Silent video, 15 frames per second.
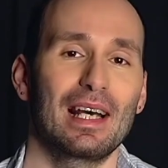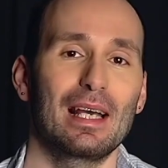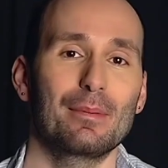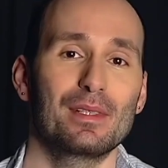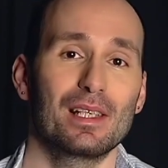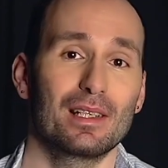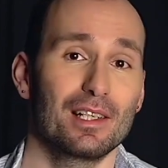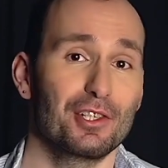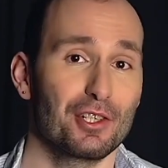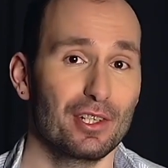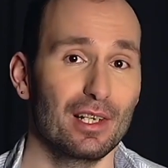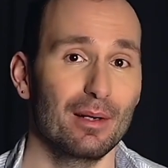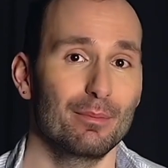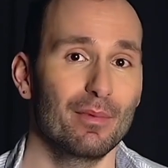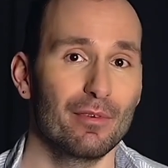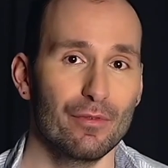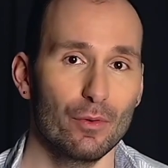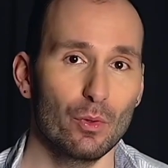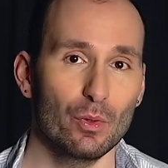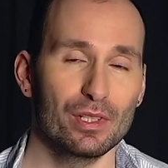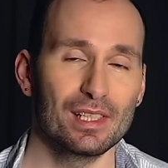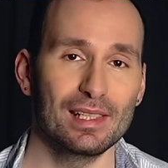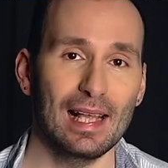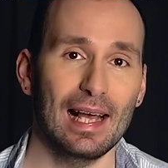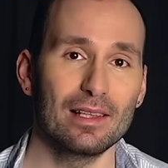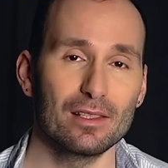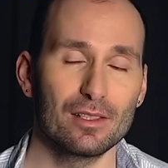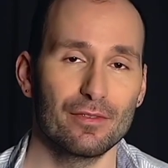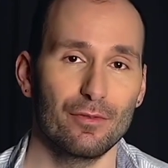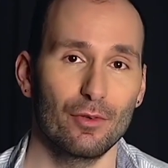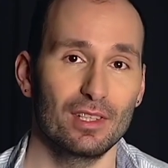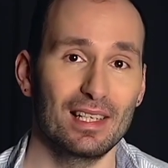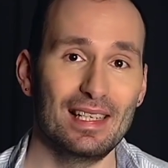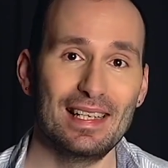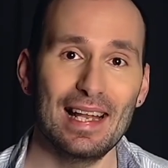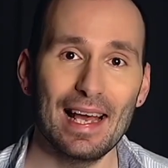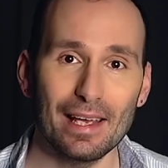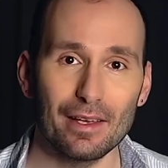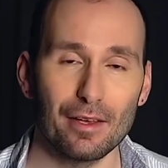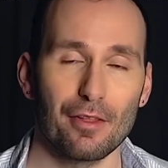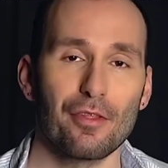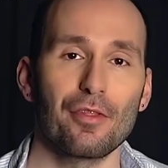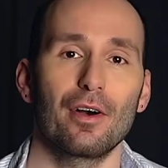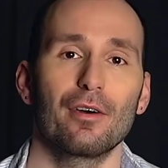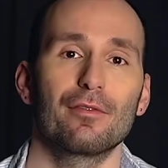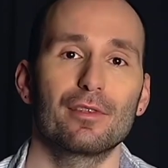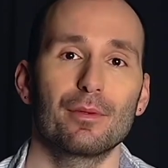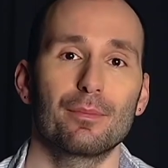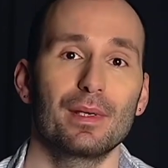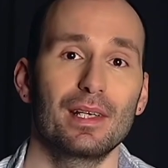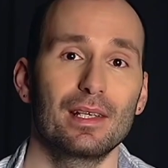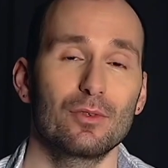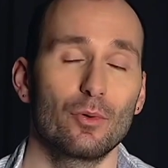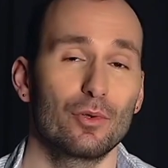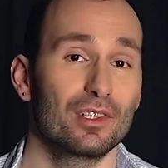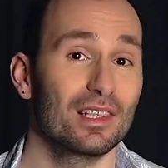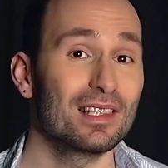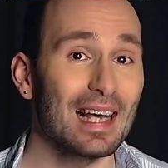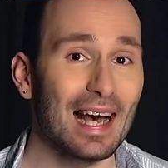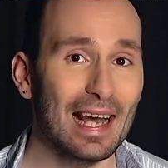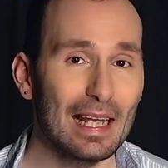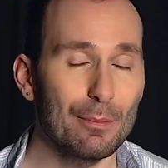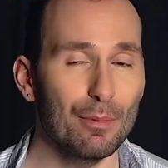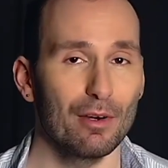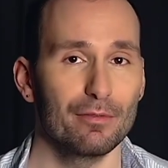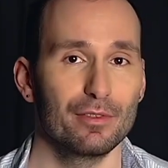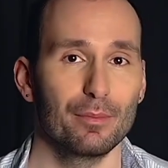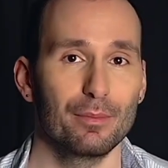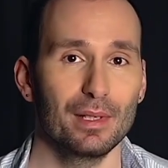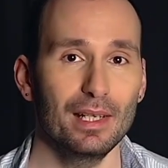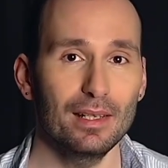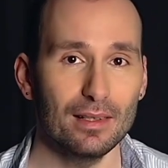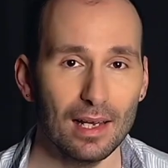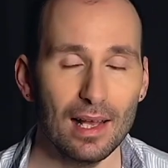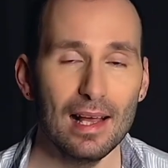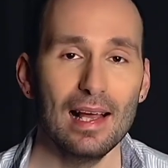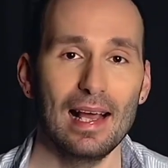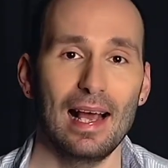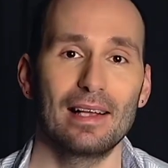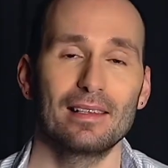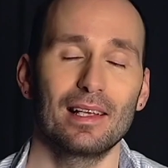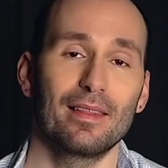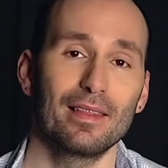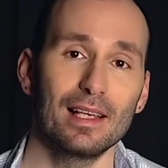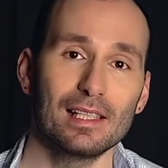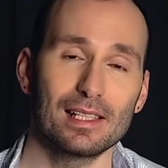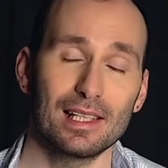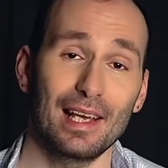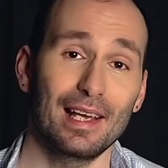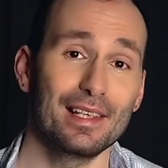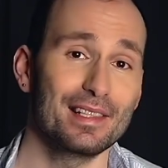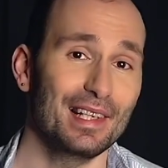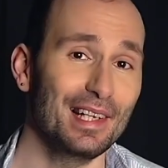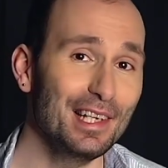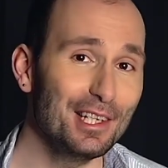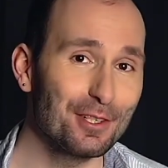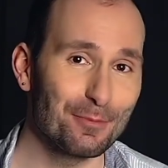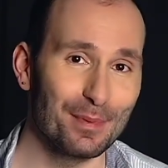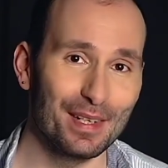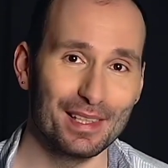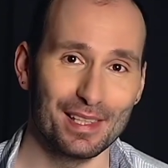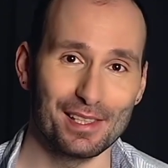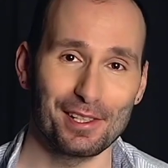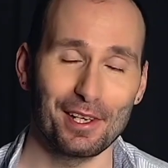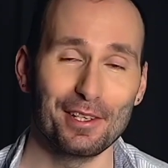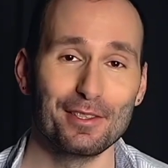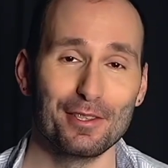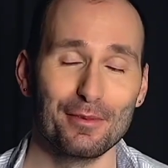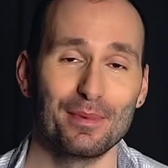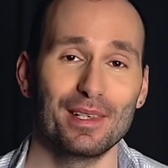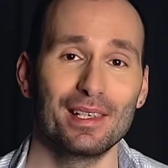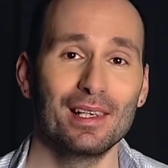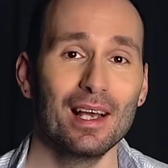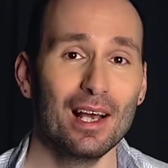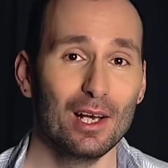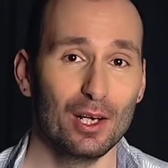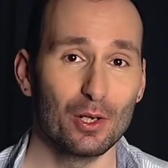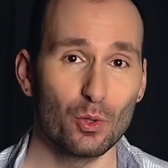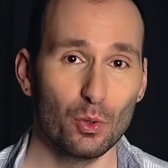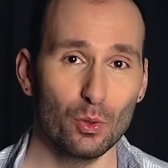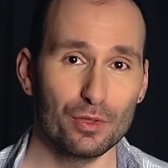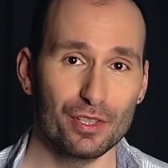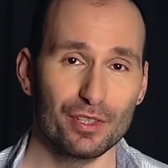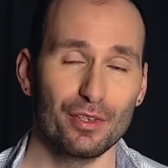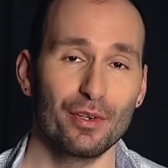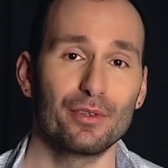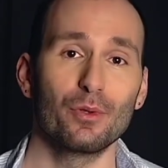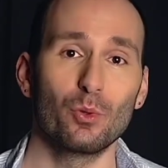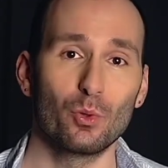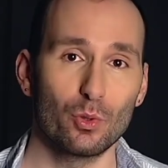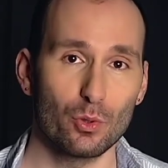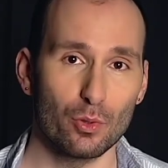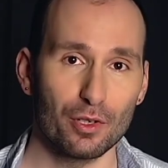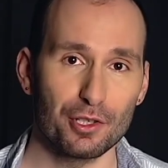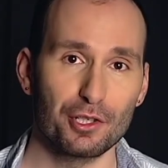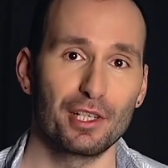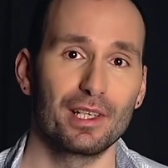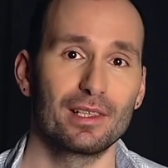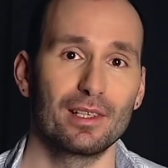signature, number 4, stands for the length of the beat or the type of the beat, and in this case each beat is going to be a quarter note or crotchet